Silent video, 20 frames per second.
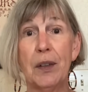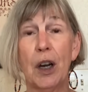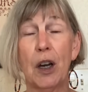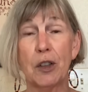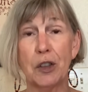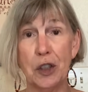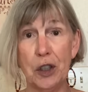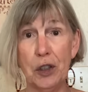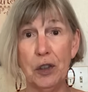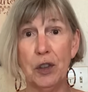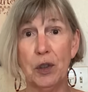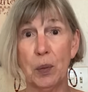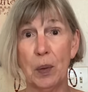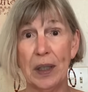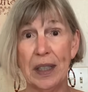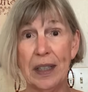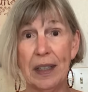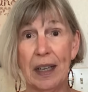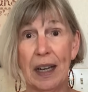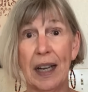June
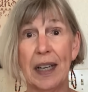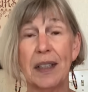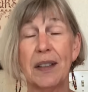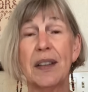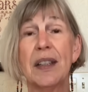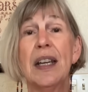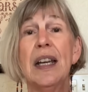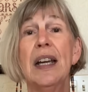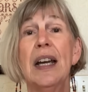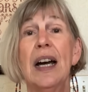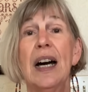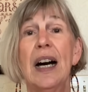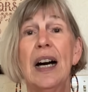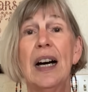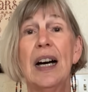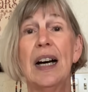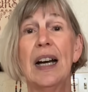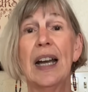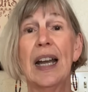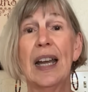29th,
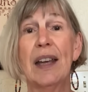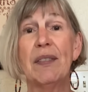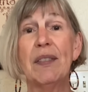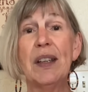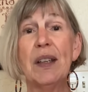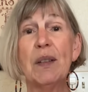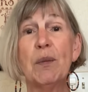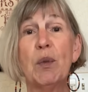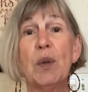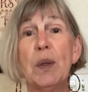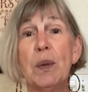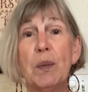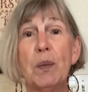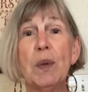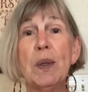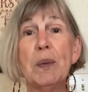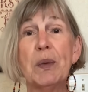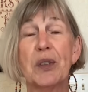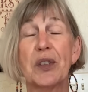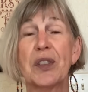and then we
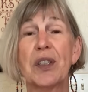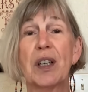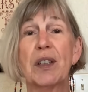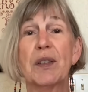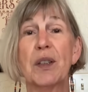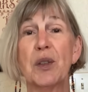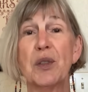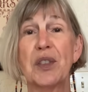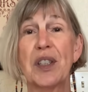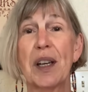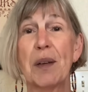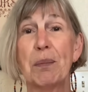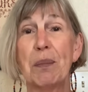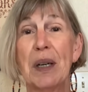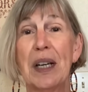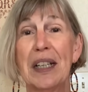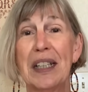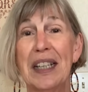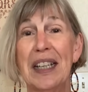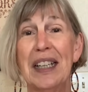will start those up
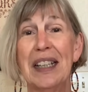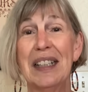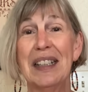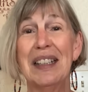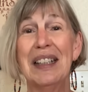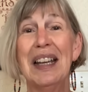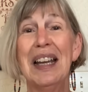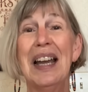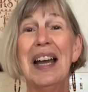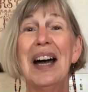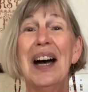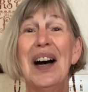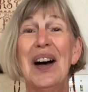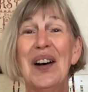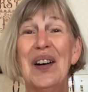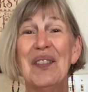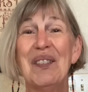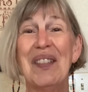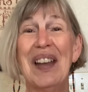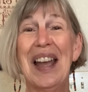again
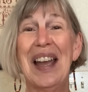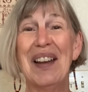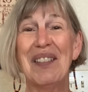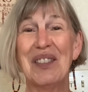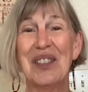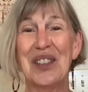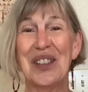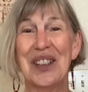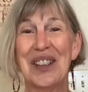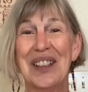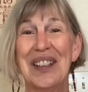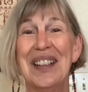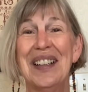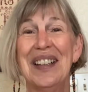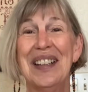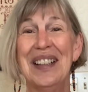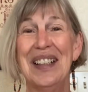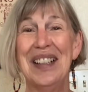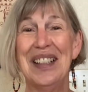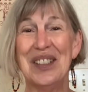after
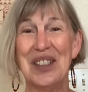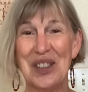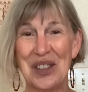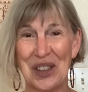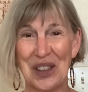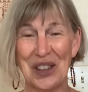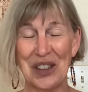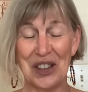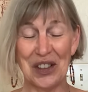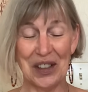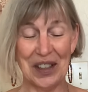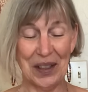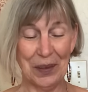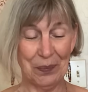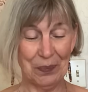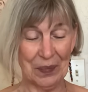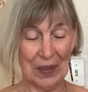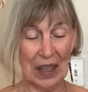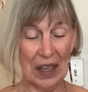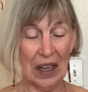his surgery.
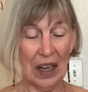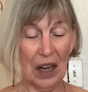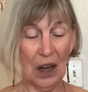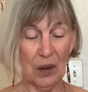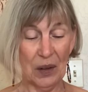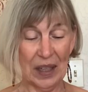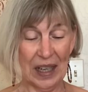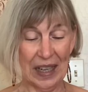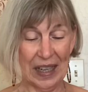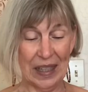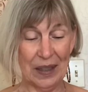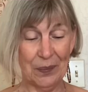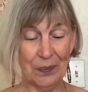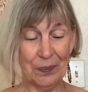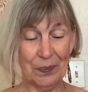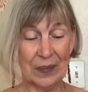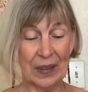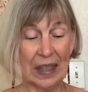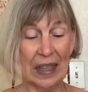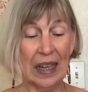Okay,
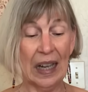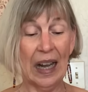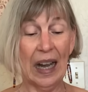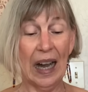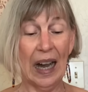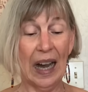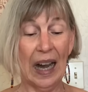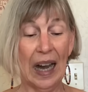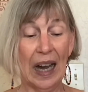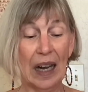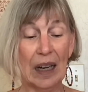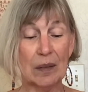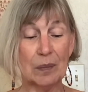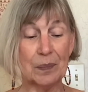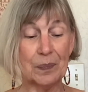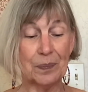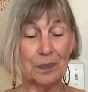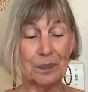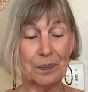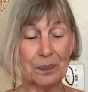
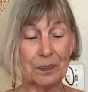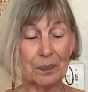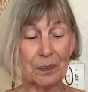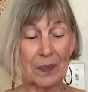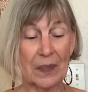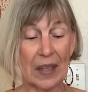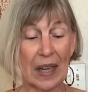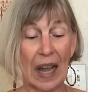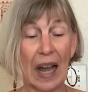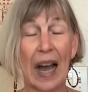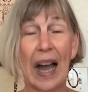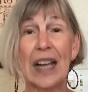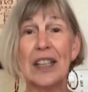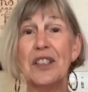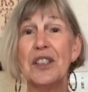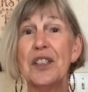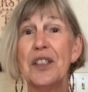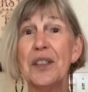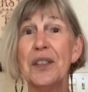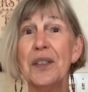I
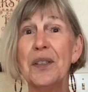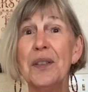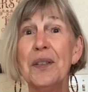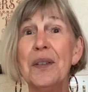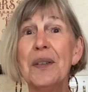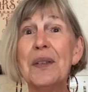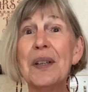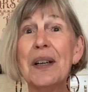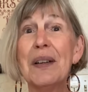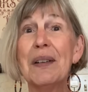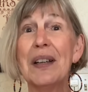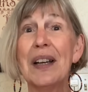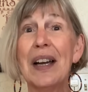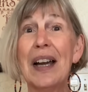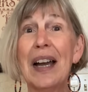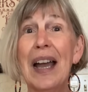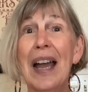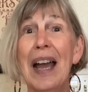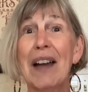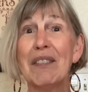do
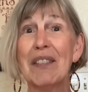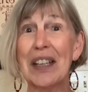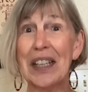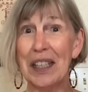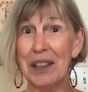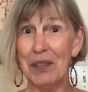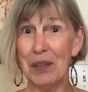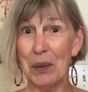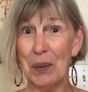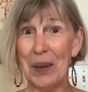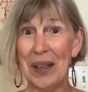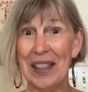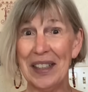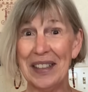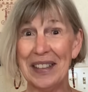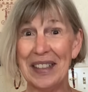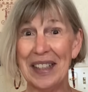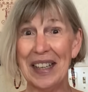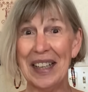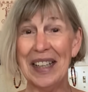have a giveaway
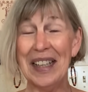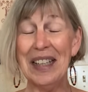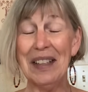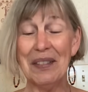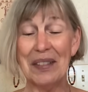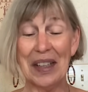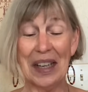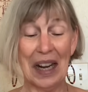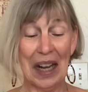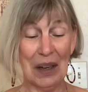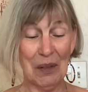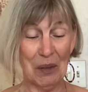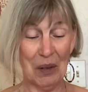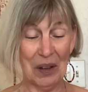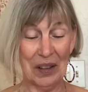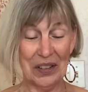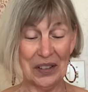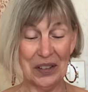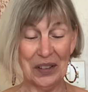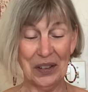today that I
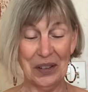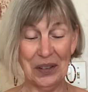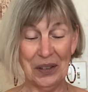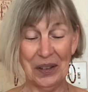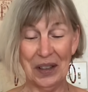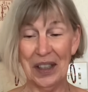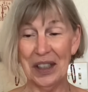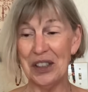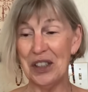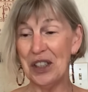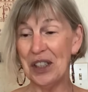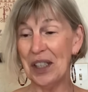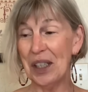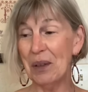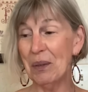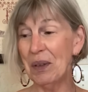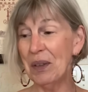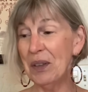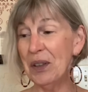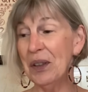want to share
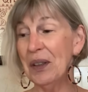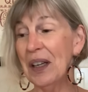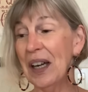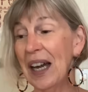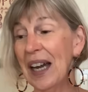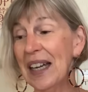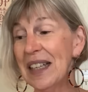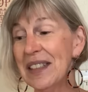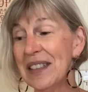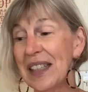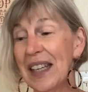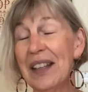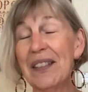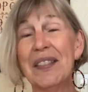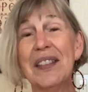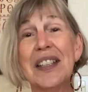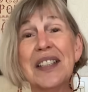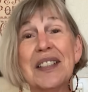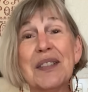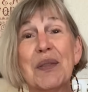with you guys, and
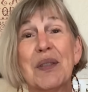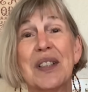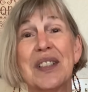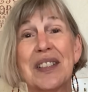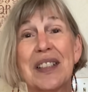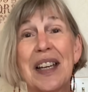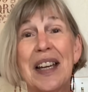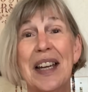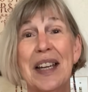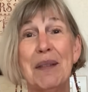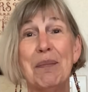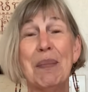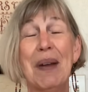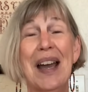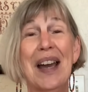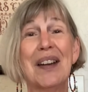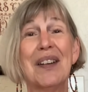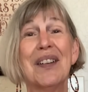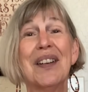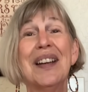this was a
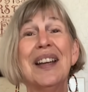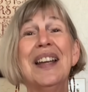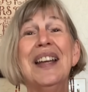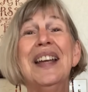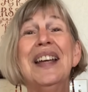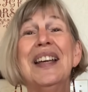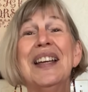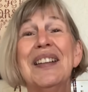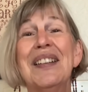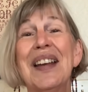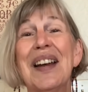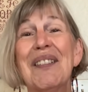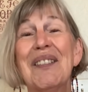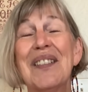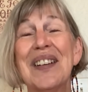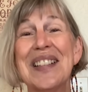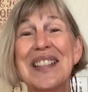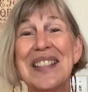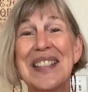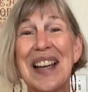pattern that
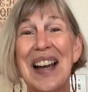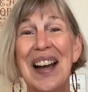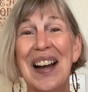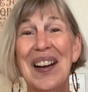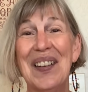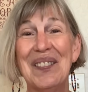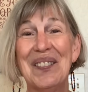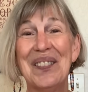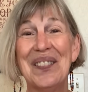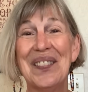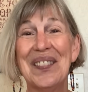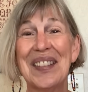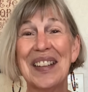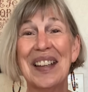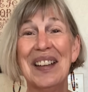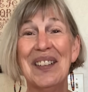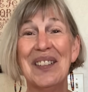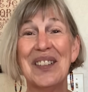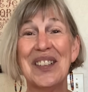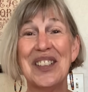was
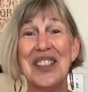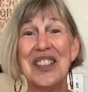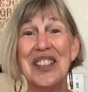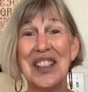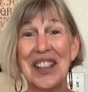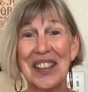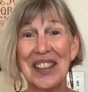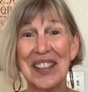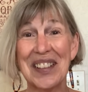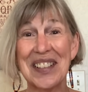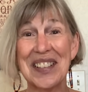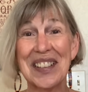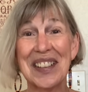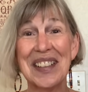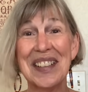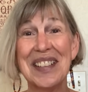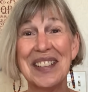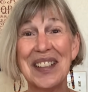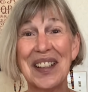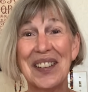
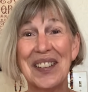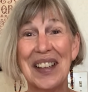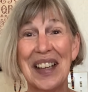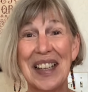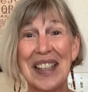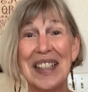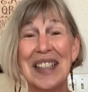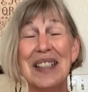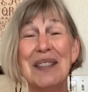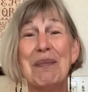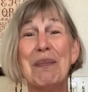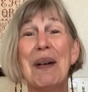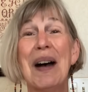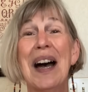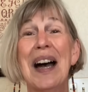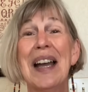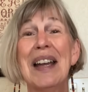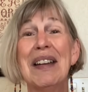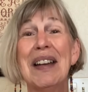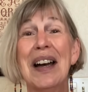generously donated
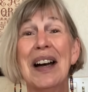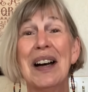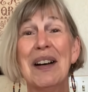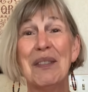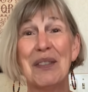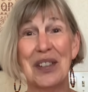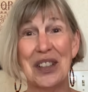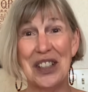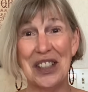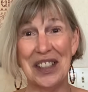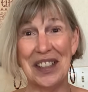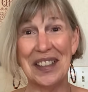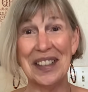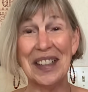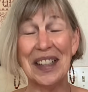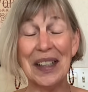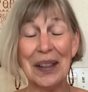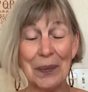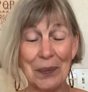by Virginia,